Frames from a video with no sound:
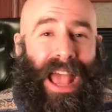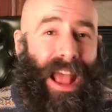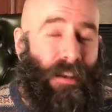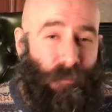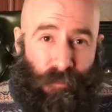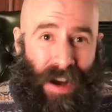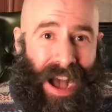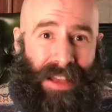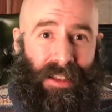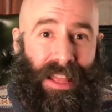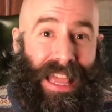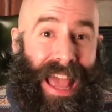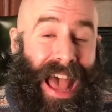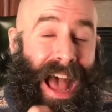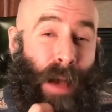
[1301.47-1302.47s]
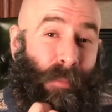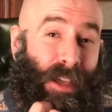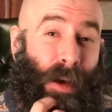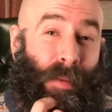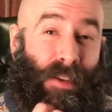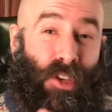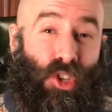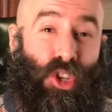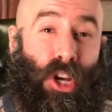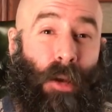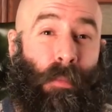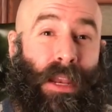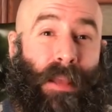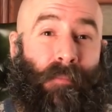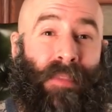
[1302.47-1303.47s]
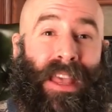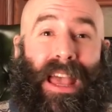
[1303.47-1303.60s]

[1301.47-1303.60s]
And finally, I'm coming to Germany.